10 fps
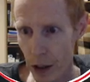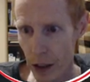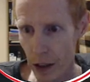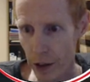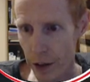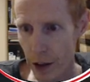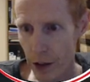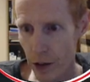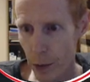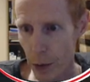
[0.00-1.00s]
I need
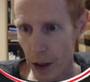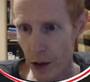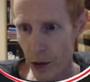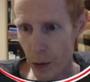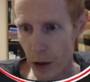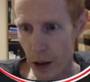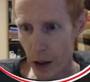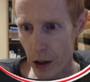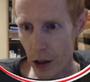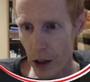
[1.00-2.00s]
this because we're going to
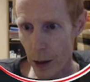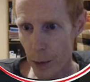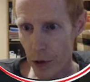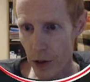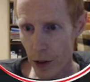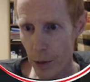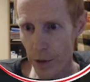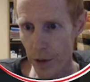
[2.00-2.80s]
cook up some of